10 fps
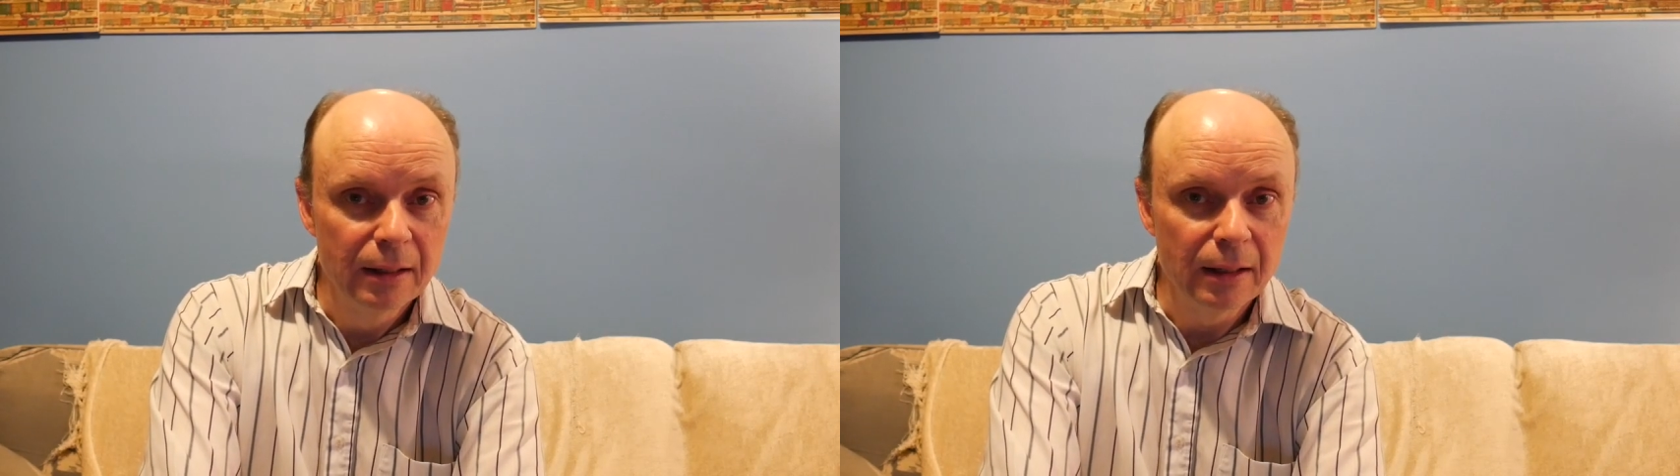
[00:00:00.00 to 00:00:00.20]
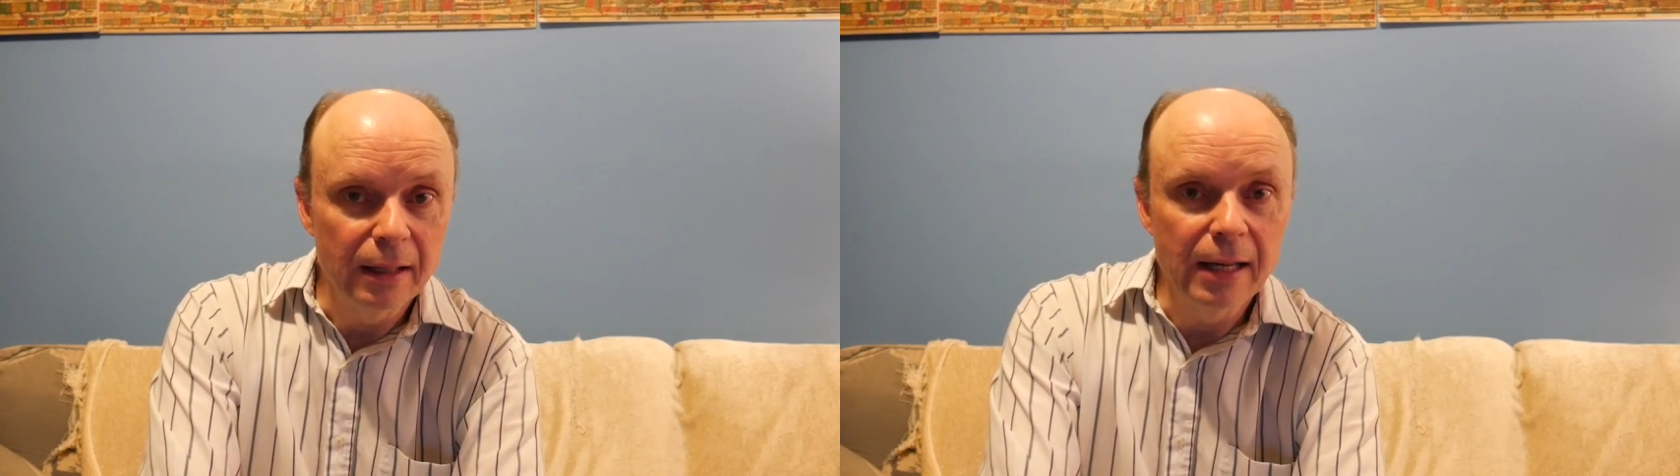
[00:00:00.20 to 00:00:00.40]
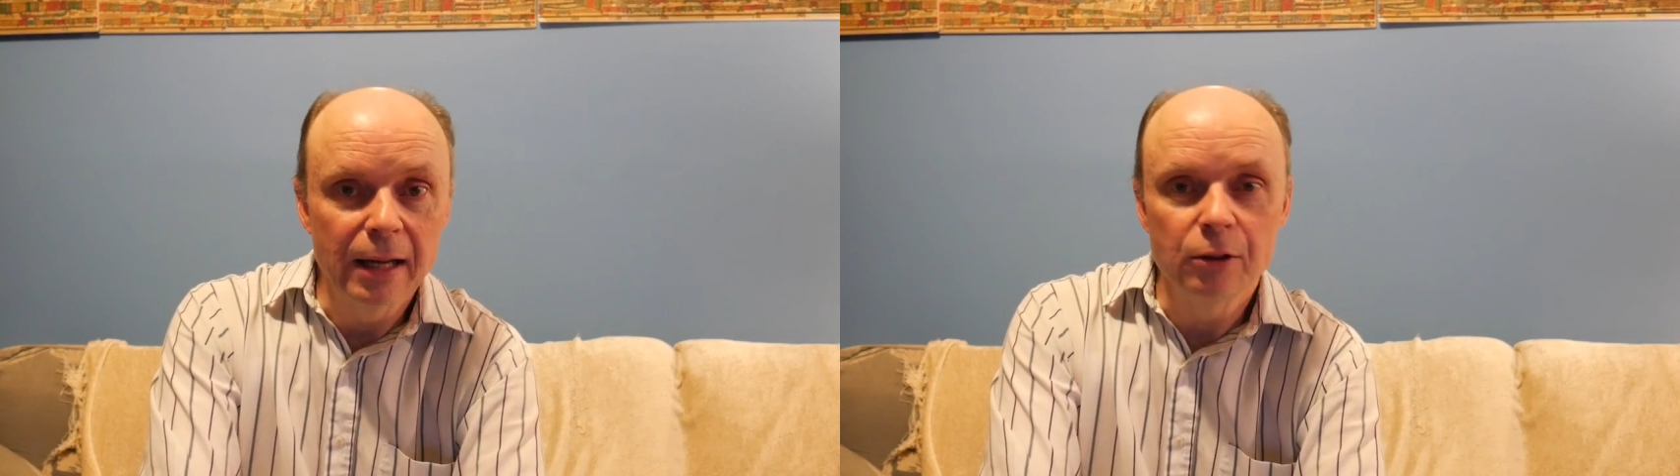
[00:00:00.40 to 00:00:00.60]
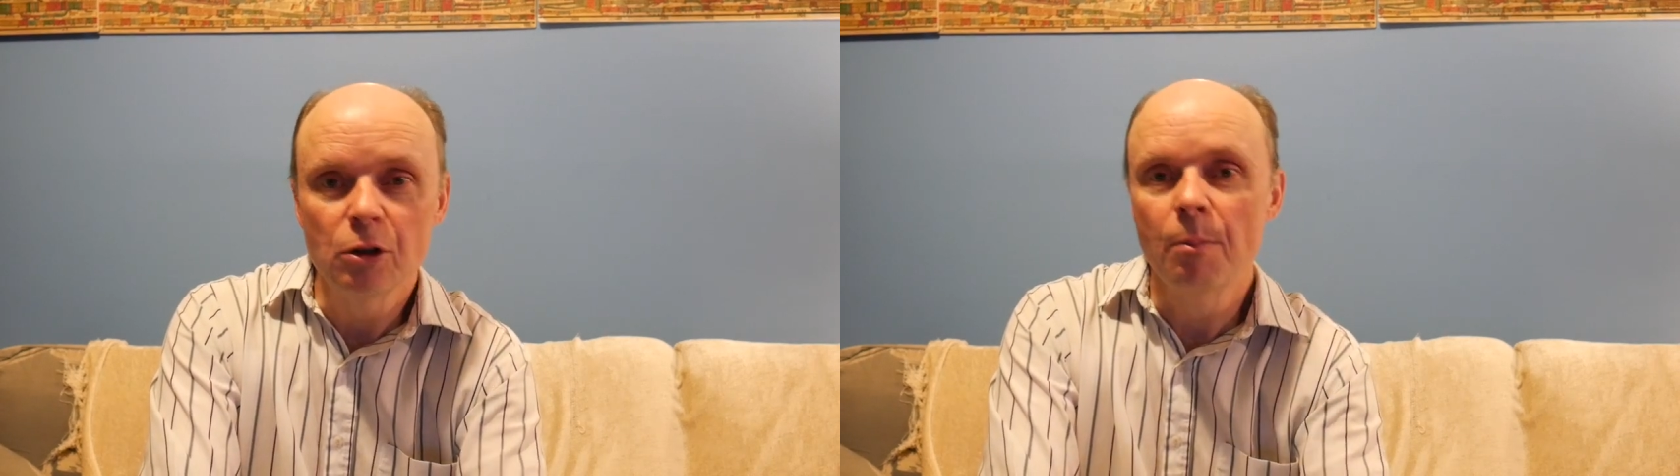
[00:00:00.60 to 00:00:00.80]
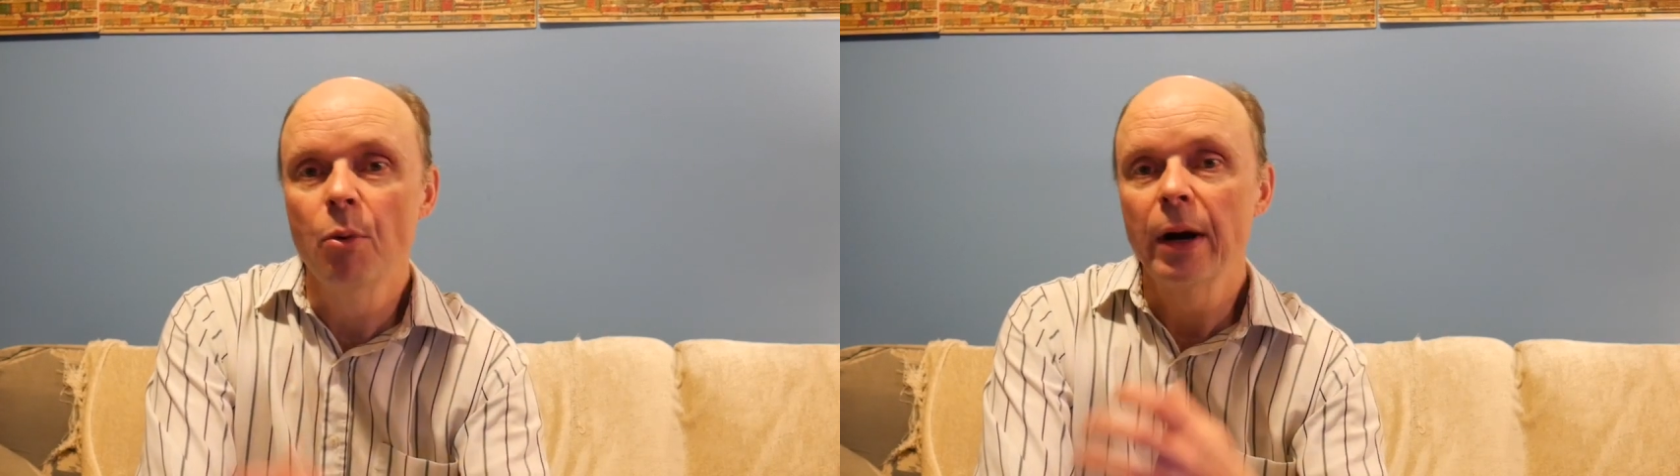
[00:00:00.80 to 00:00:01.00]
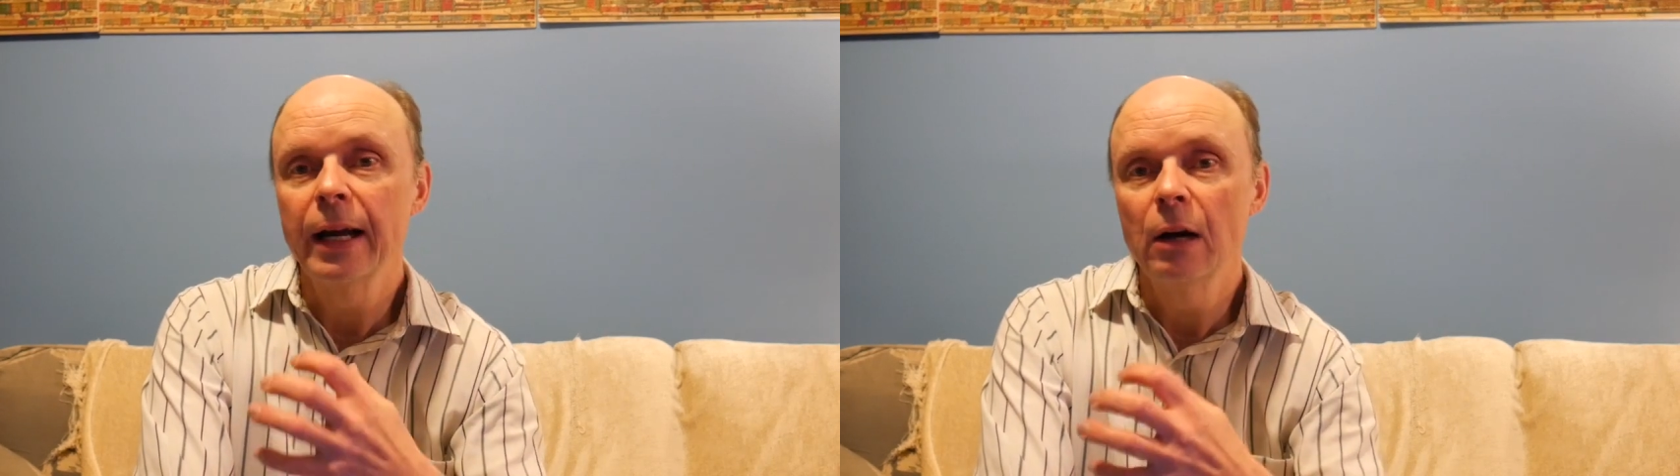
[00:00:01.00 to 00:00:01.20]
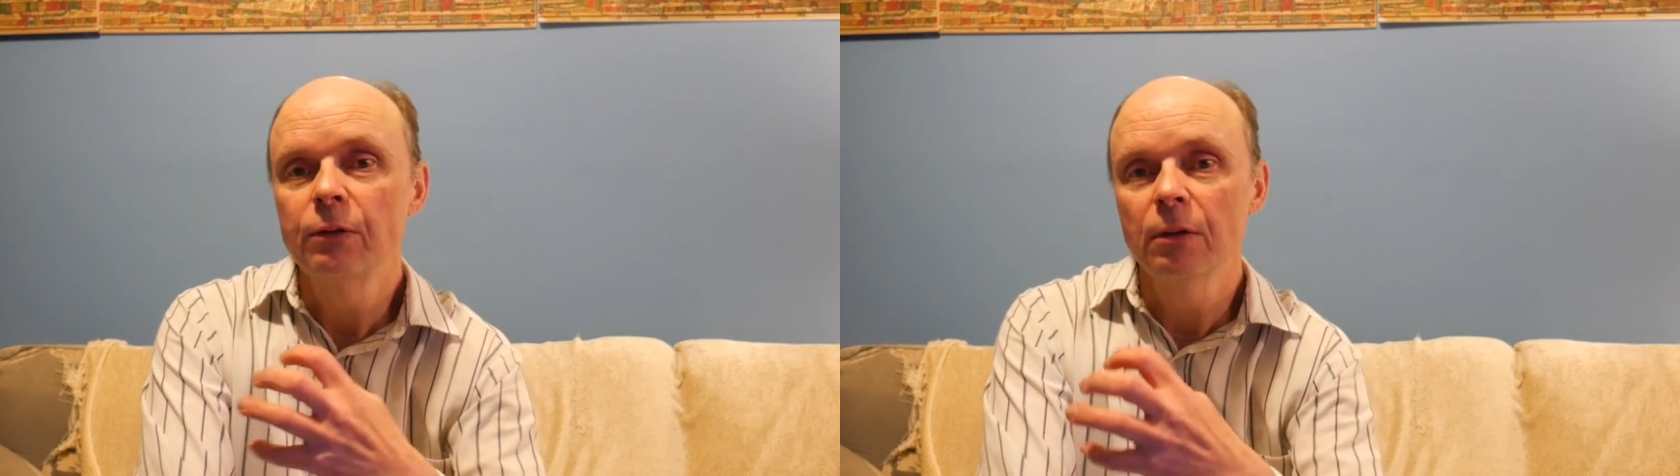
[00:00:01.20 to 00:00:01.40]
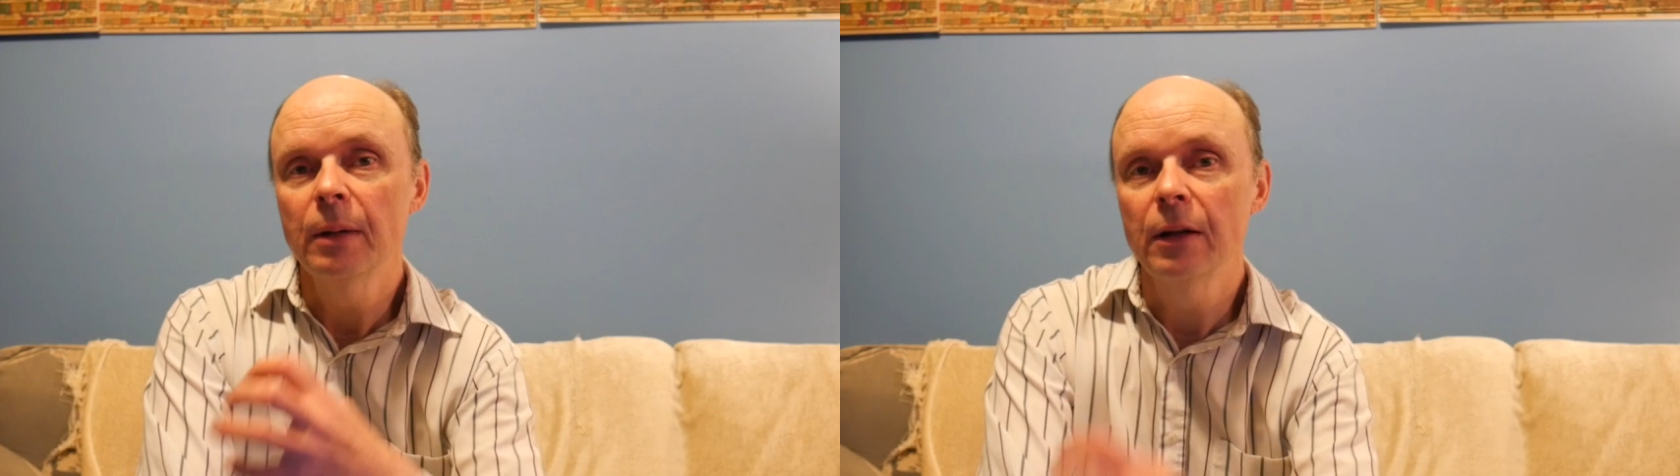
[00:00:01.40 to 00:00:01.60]
Again, to bring out
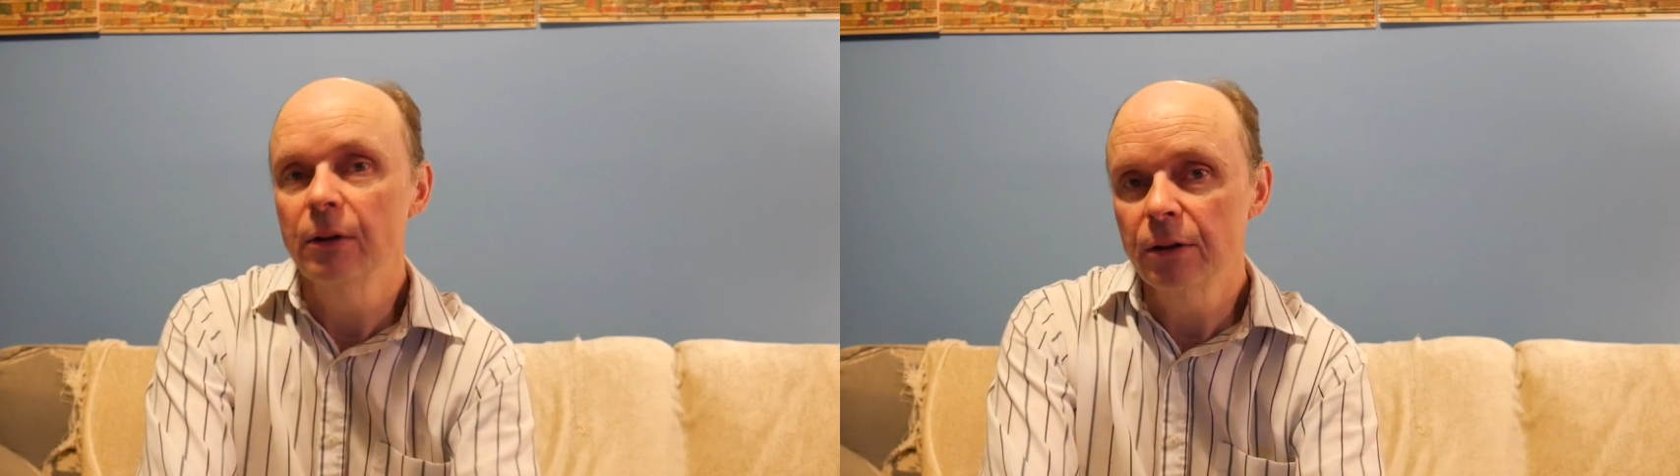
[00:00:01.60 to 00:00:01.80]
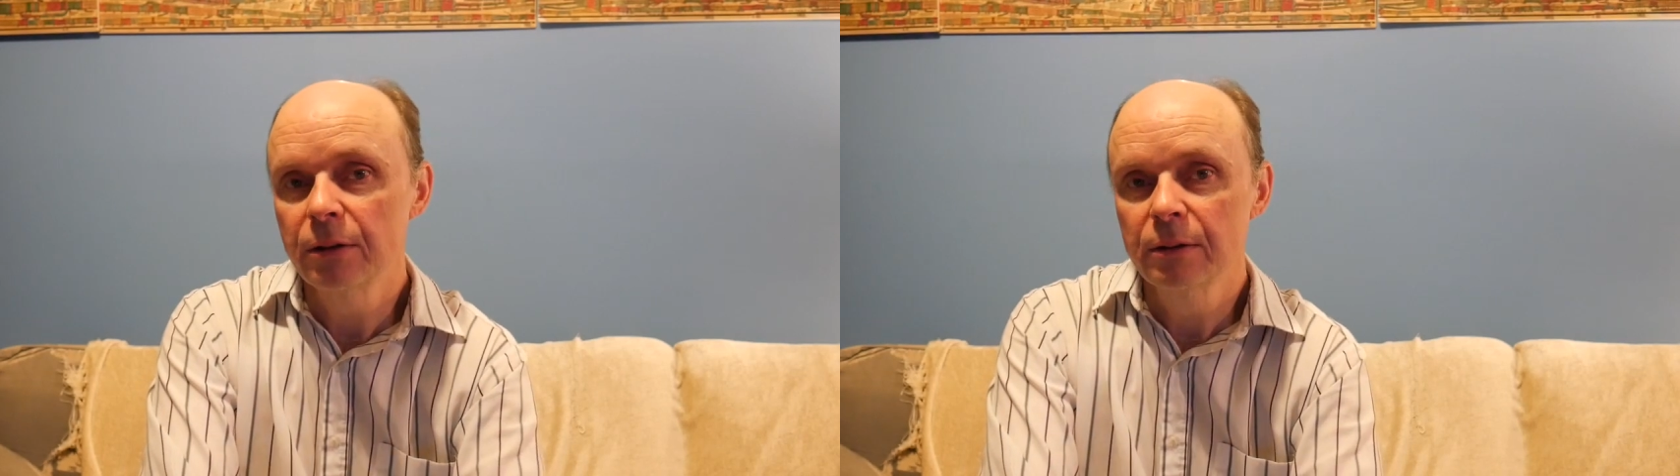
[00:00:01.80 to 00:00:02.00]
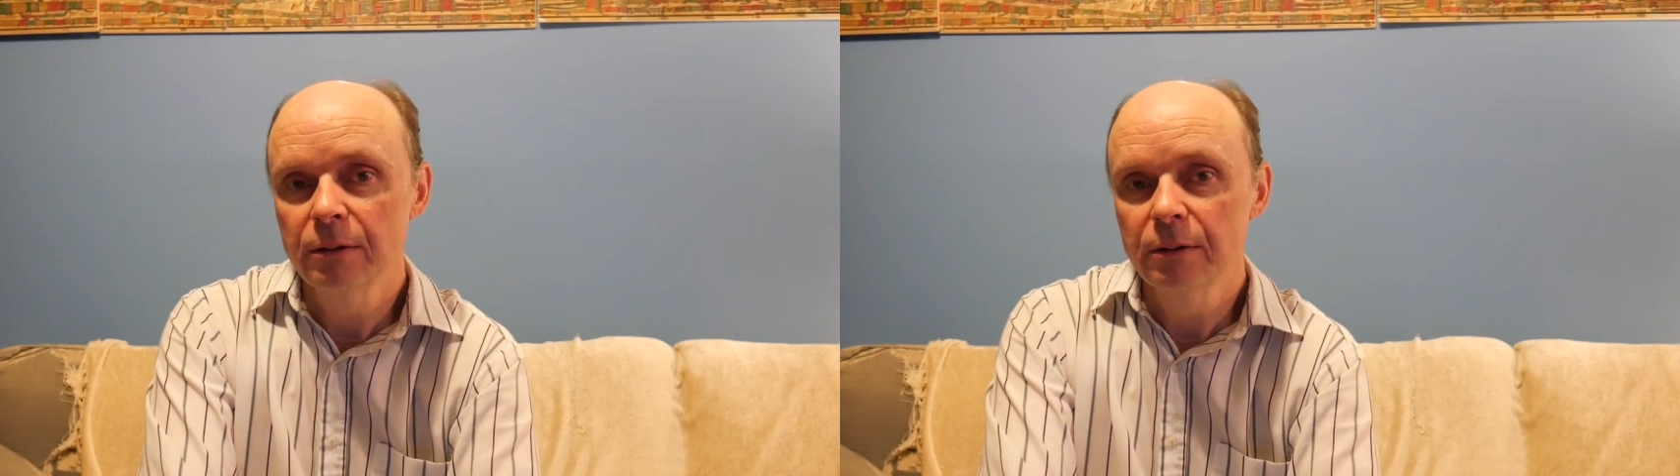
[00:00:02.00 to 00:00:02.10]
from others,